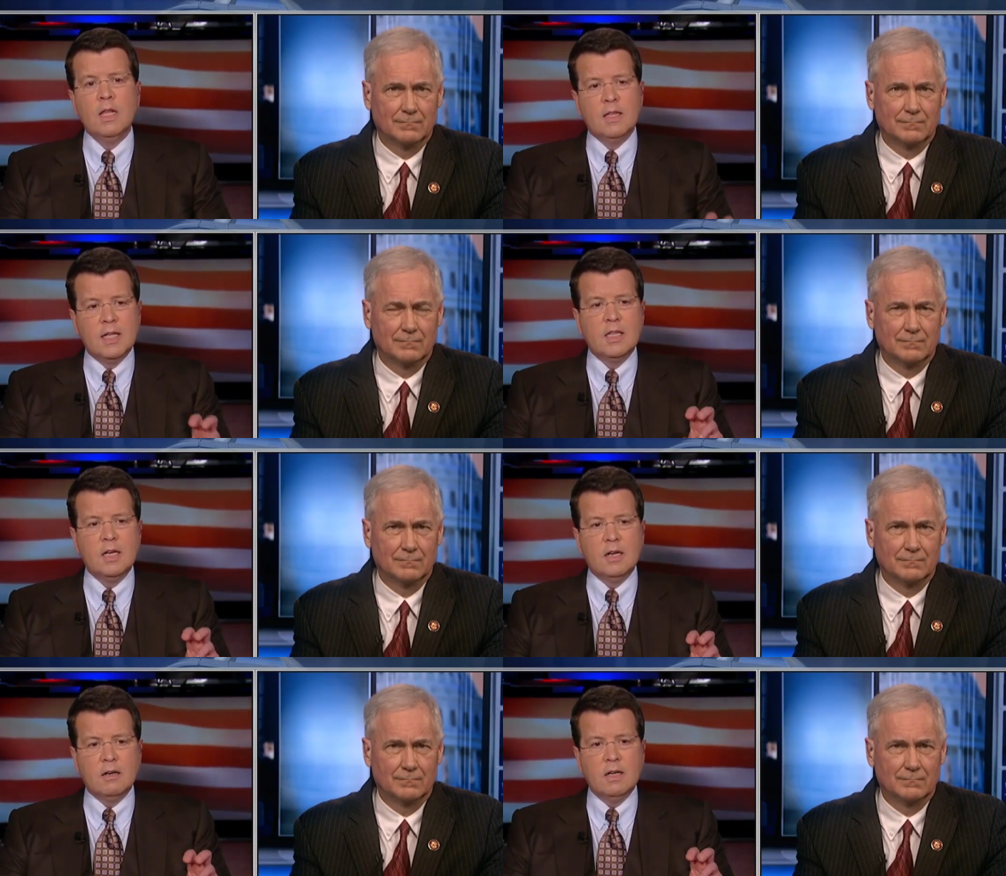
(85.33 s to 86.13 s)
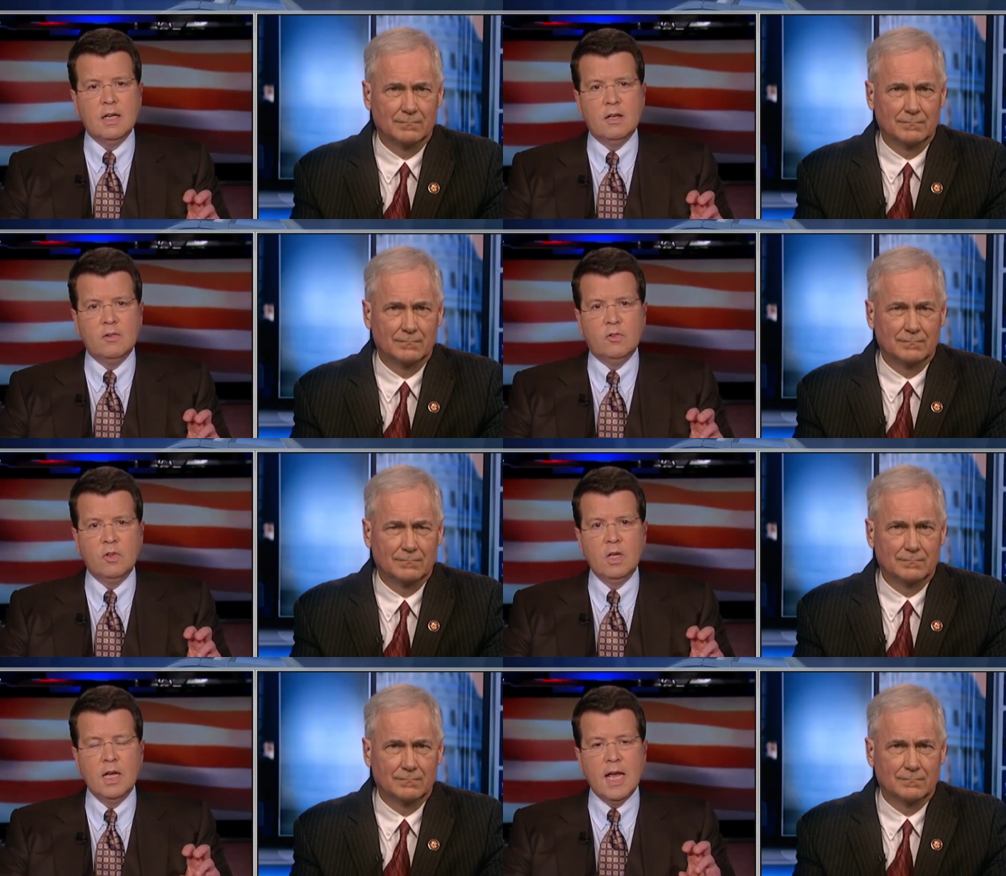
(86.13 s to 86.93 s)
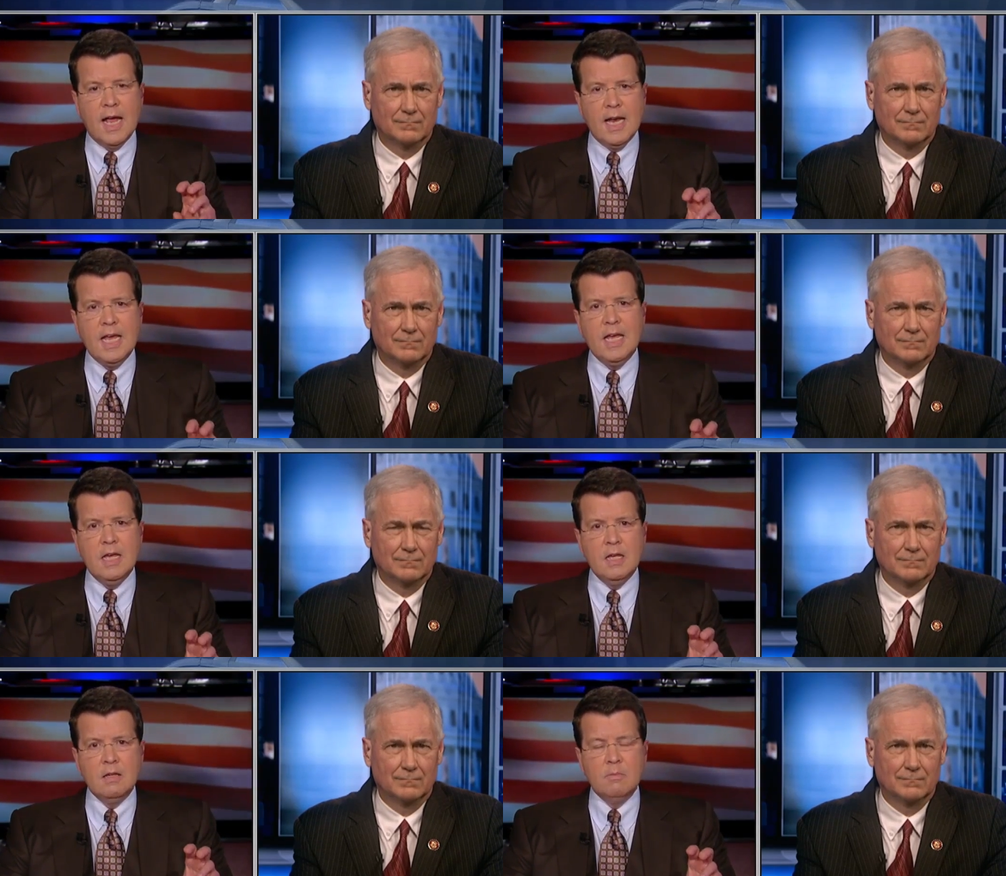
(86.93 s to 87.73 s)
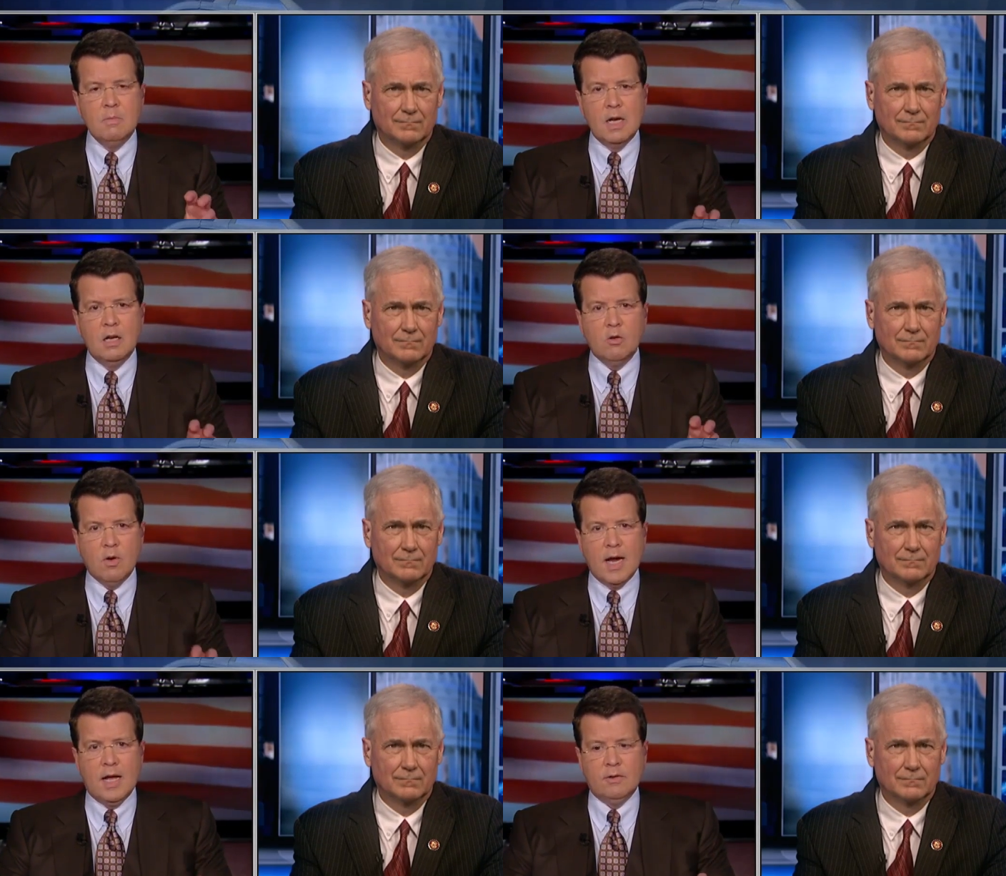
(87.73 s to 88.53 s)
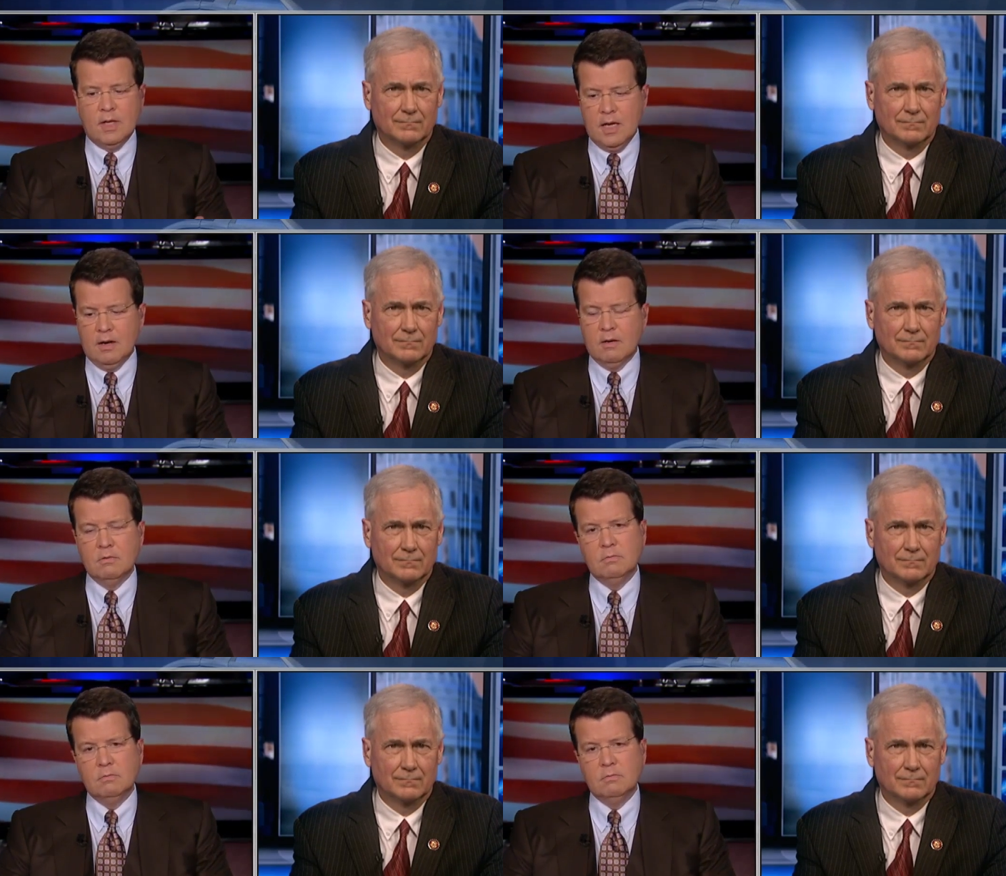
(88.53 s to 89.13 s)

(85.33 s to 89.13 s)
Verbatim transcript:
Speaker 1: that there is any middle ground here?